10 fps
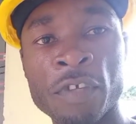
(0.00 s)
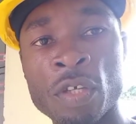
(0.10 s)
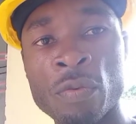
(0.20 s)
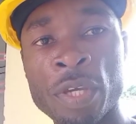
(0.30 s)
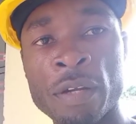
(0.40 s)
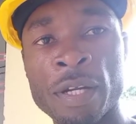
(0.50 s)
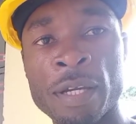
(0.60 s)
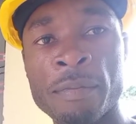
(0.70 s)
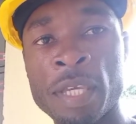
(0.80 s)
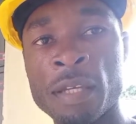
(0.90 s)
video where
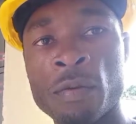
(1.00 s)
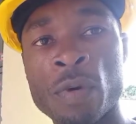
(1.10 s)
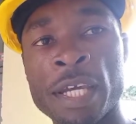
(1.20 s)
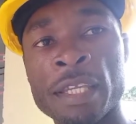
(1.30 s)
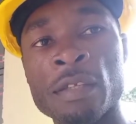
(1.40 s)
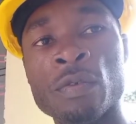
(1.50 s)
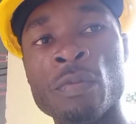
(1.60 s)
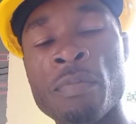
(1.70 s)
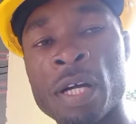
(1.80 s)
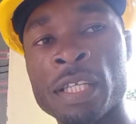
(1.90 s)
i make why you
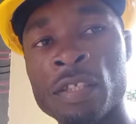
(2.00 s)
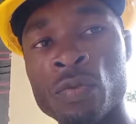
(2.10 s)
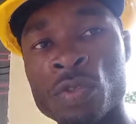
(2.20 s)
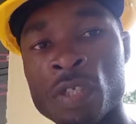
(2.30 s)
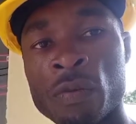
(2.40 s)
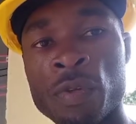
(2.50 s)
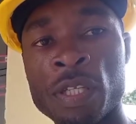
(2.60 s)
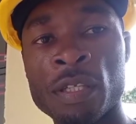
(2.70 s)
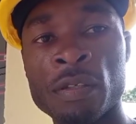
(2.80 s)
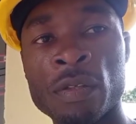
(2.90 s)
bond the neutral
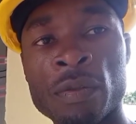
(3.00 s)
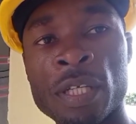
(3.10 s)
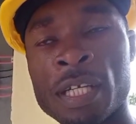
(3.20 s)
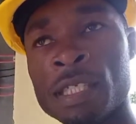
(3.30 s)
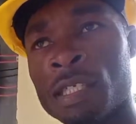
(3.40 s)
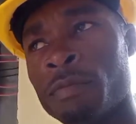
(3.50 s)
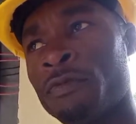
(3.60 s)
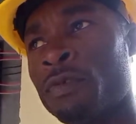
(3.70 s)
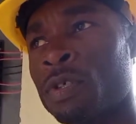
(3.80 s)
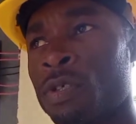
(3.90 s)
with the ground i said
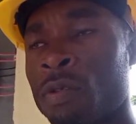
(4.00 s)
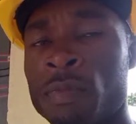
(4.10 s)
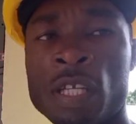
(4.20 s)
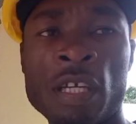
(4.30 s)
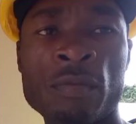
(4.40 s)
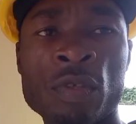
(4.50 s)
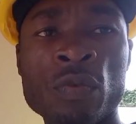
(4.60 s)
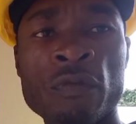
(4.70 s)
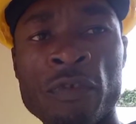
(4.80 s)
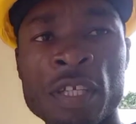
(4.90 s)
before sometimes you
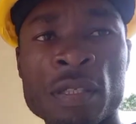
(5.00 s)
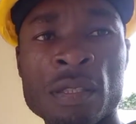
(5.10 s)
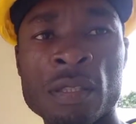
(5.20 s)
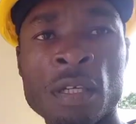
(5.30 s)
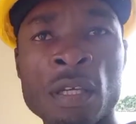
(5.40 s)
do videos